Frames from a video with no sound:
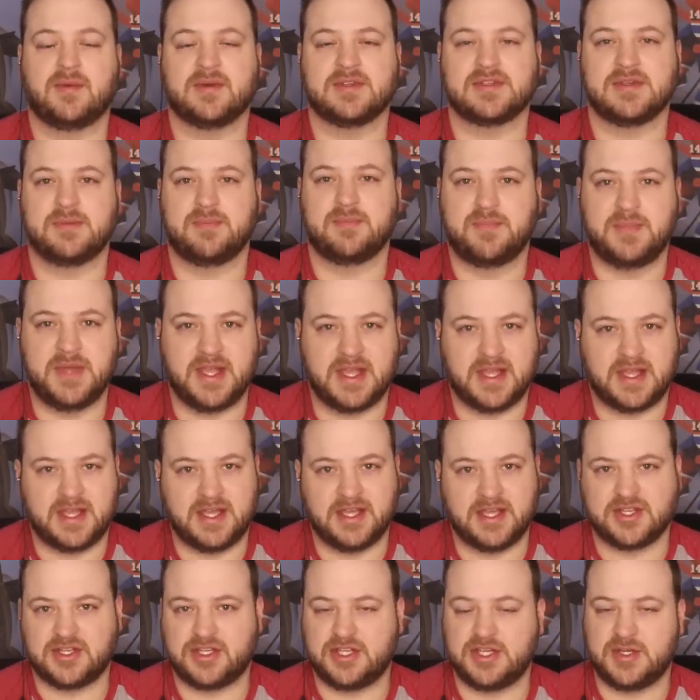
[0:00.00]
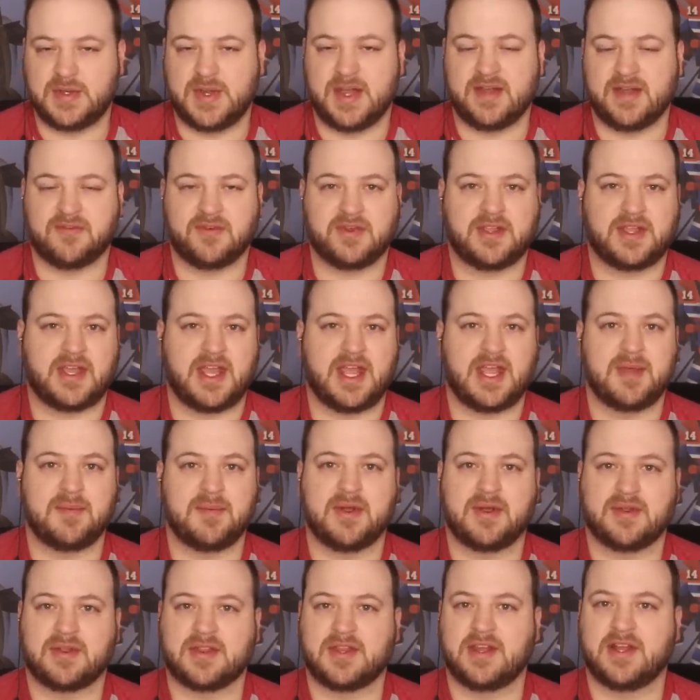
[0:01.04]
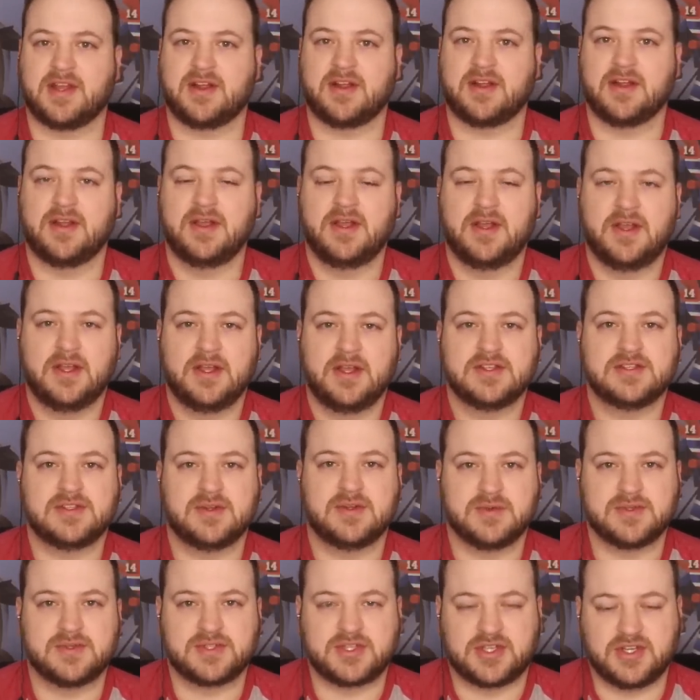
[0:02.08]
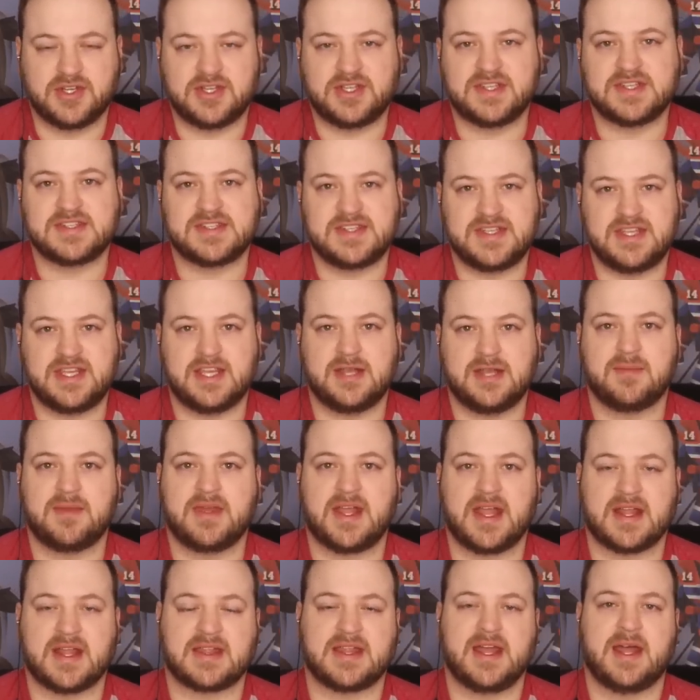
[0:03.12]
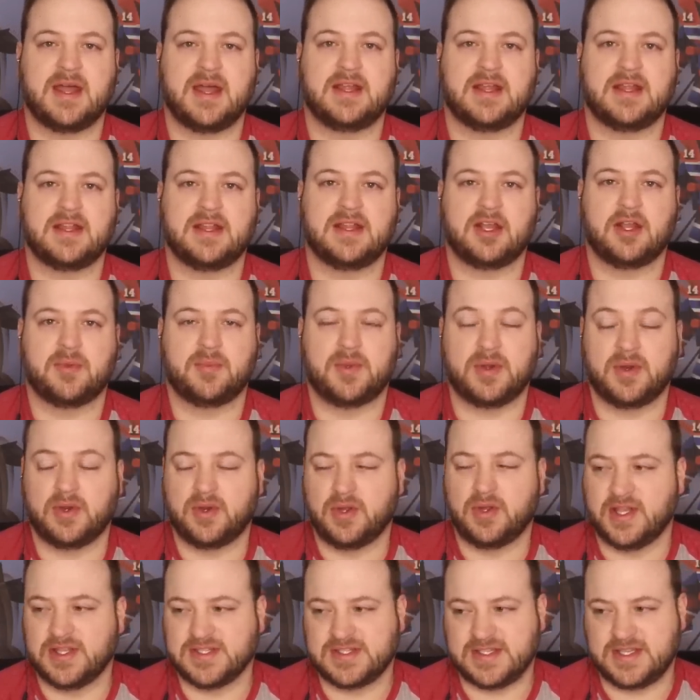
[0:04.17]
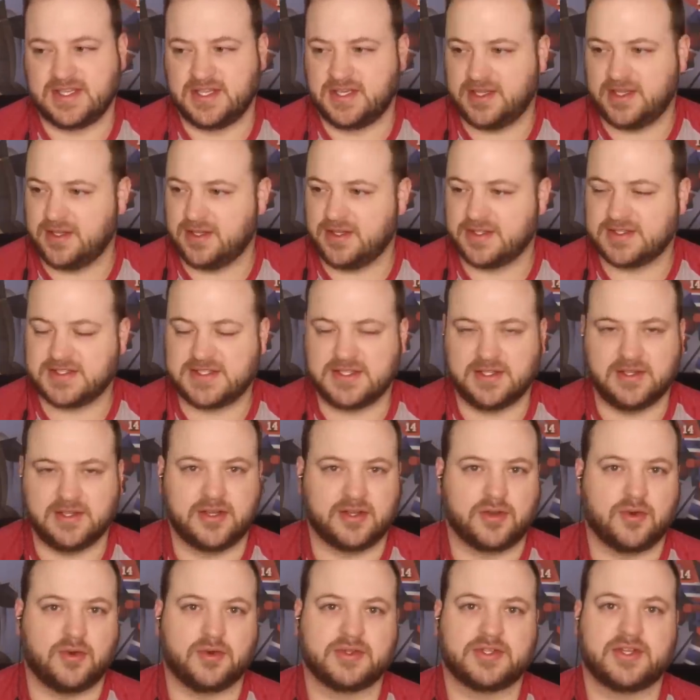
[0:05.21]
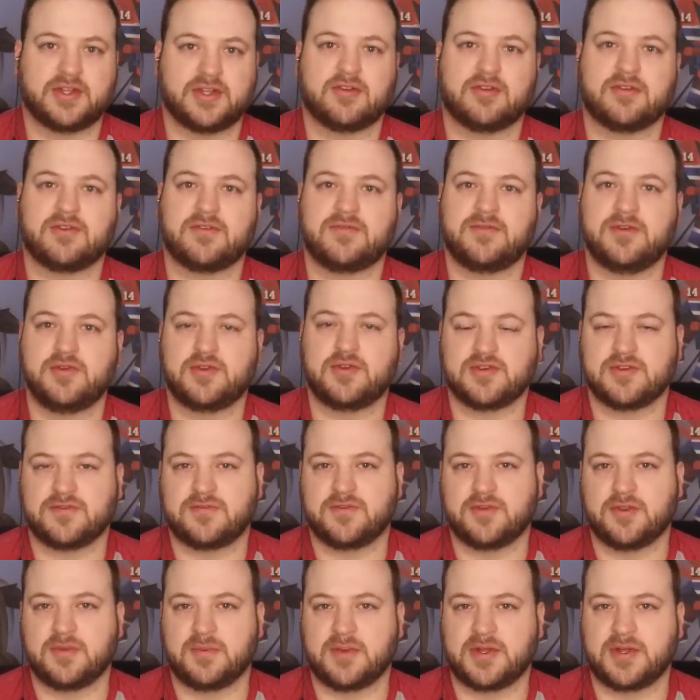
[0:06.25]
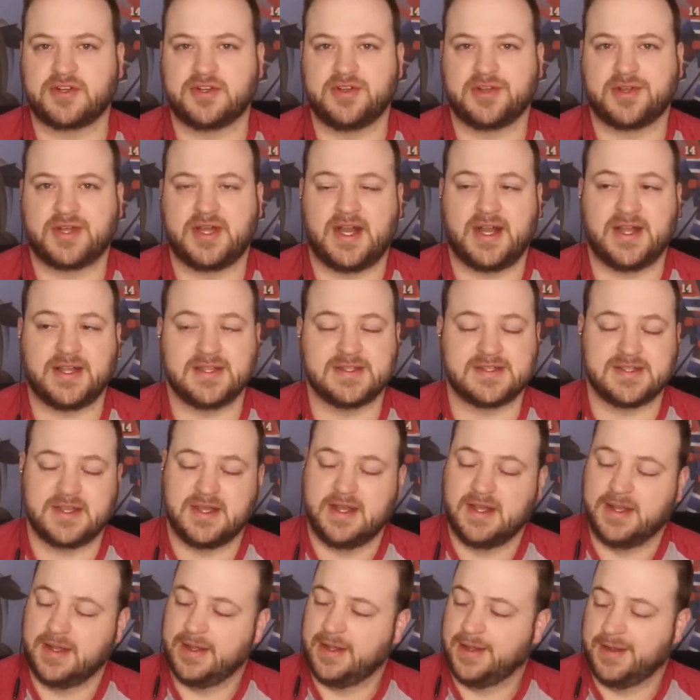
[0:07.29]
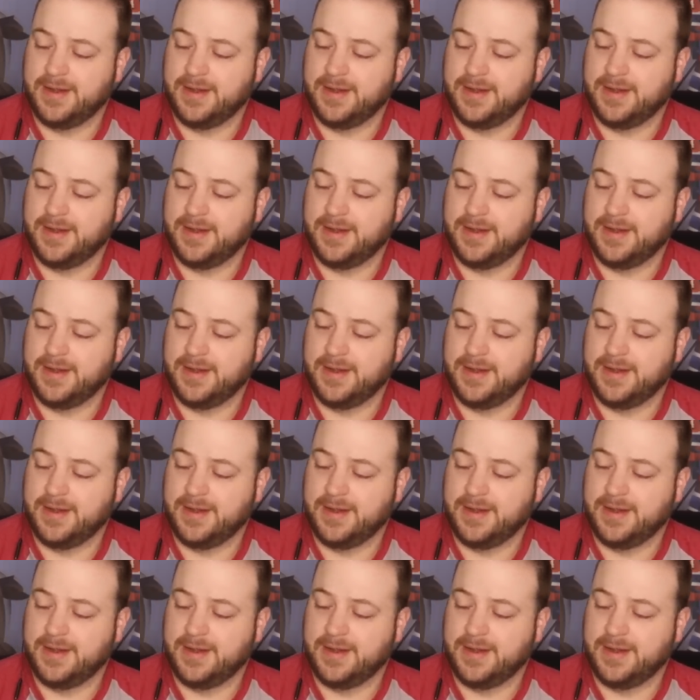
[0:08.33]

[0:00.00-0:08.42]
It was a big issue every game out there. So it was good to see him get that in there. But is he still a goaltender of the future for the Montreal Canadiens?